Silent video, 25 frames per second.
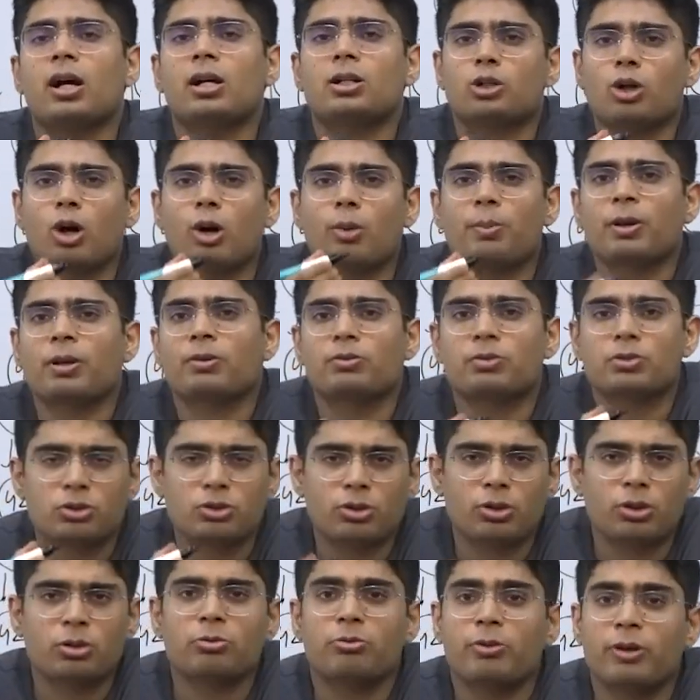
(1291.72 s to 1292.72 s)
topic was
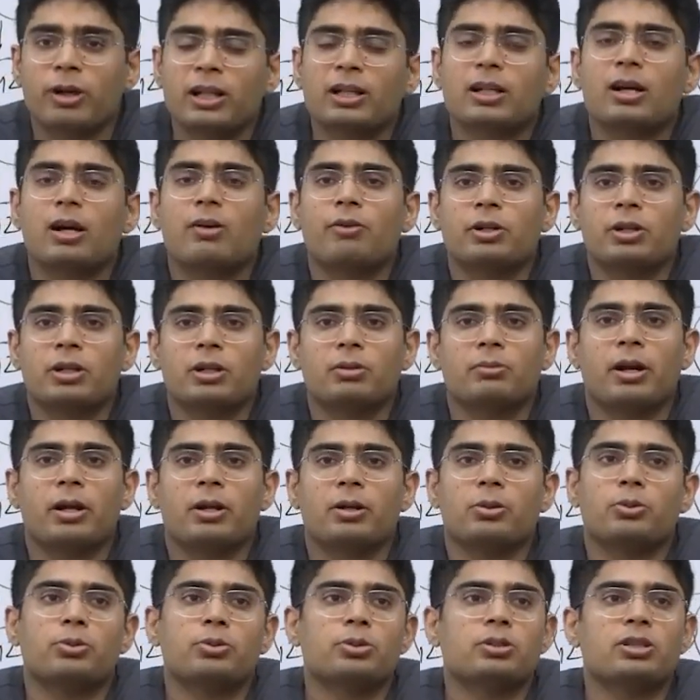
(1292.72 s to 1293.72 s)
not well covered in my
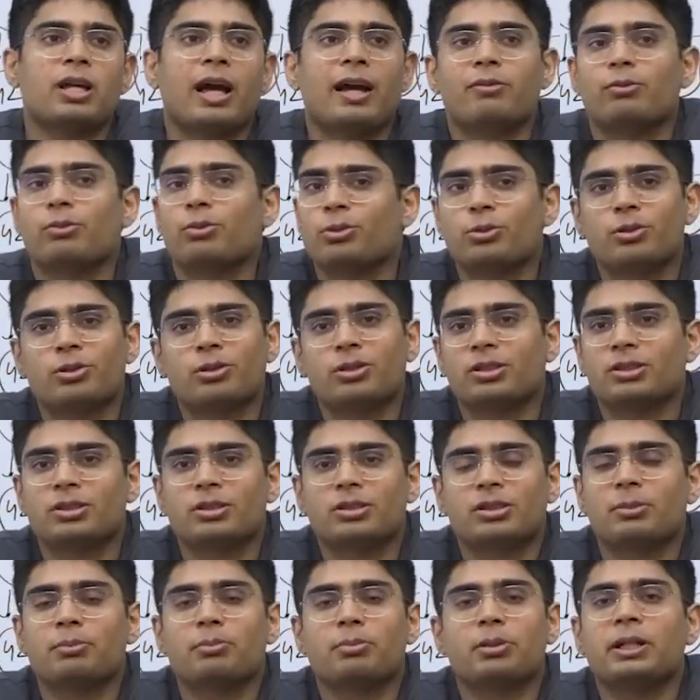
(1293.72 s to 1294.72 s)
notes, I would
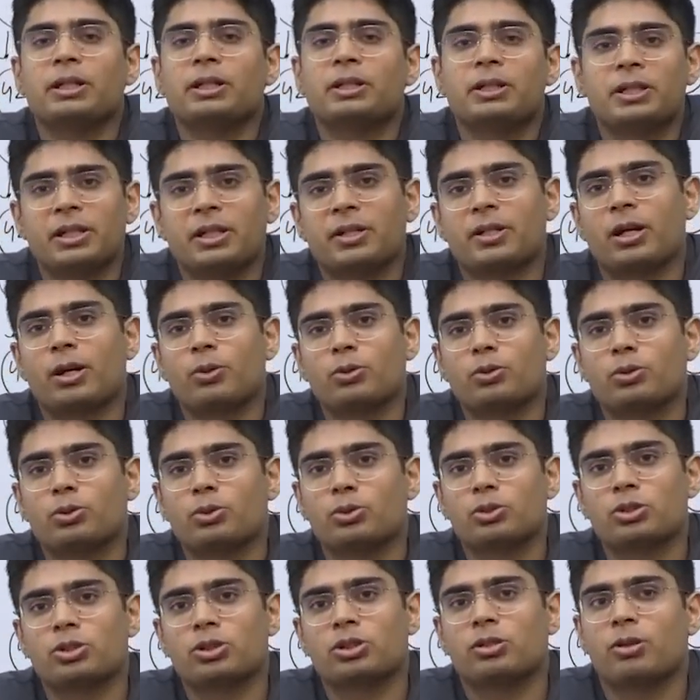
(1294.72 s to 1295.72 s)
simply tear out
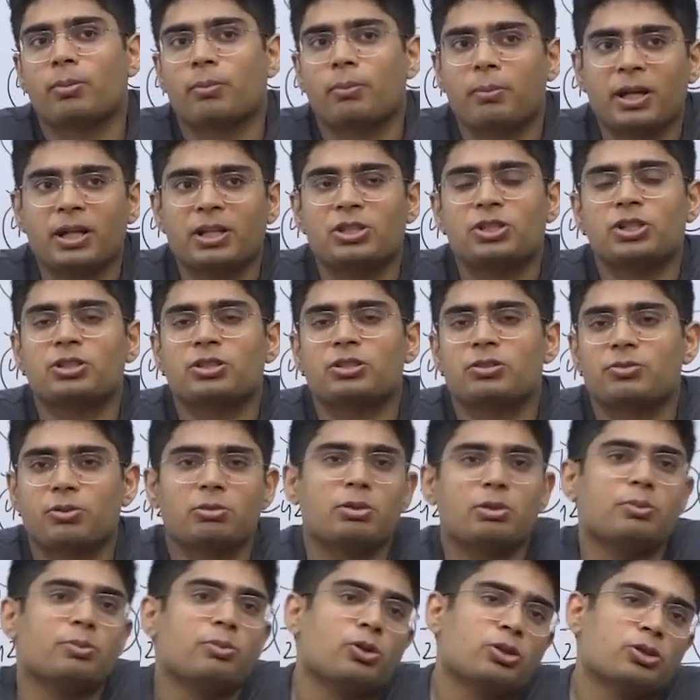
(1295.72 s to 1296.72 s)
those pages
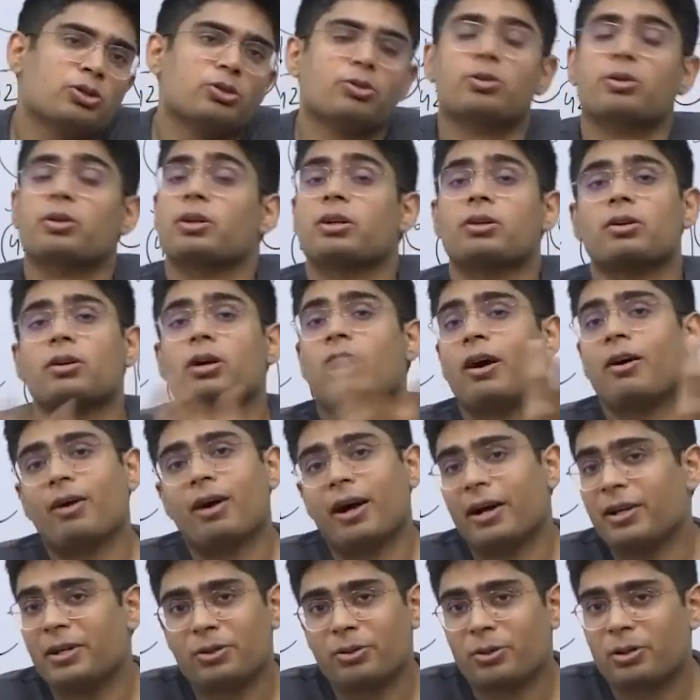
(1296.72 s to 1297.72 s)
from the books. Okay,
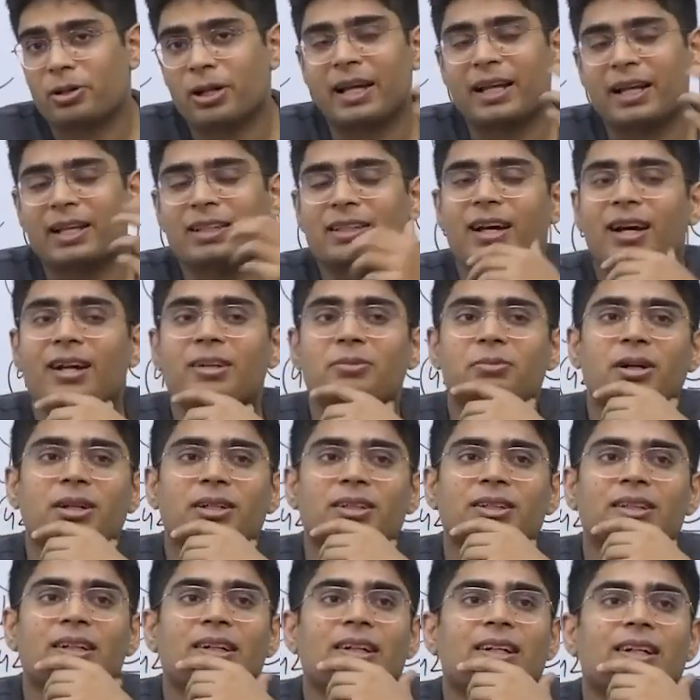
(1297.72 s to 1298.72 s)
I did not like that,
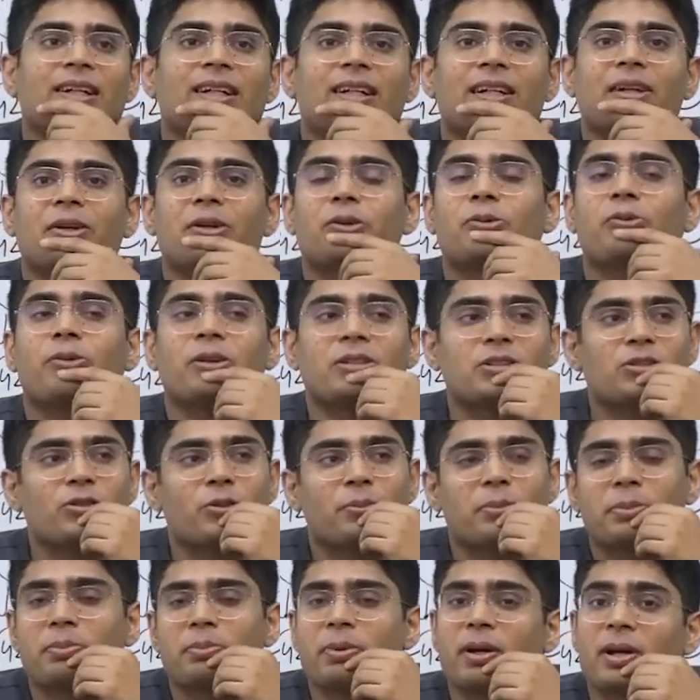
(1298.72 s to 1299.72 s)
but once
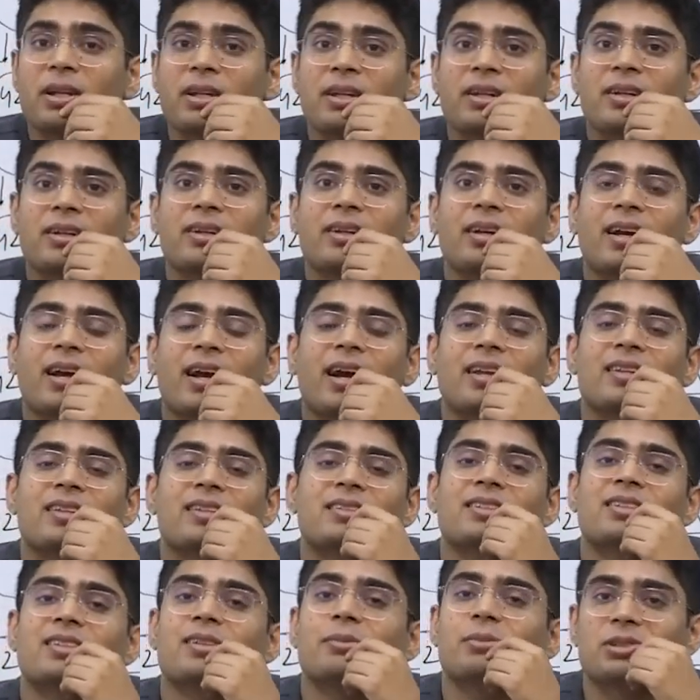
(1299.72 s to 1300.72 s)
you're preparing and the
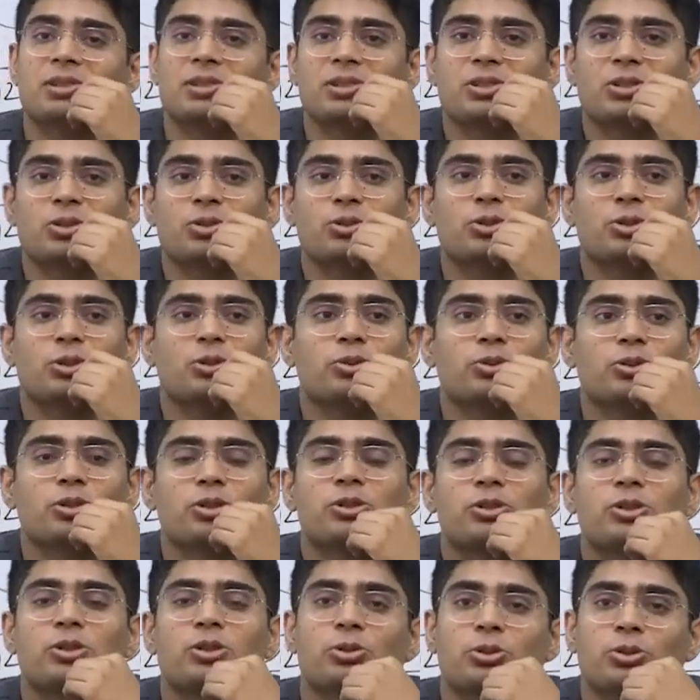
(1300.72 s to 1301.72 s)
syllabus is too huge,
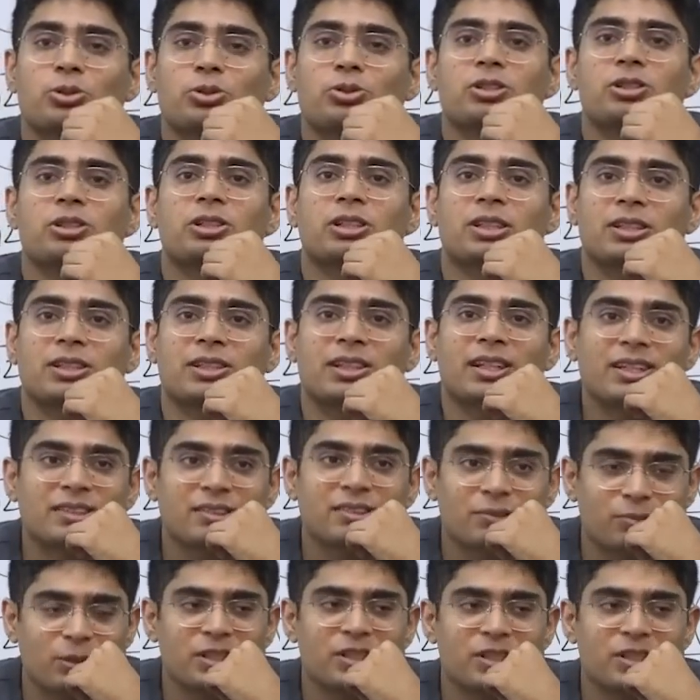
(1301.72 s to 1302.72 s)
you do certain things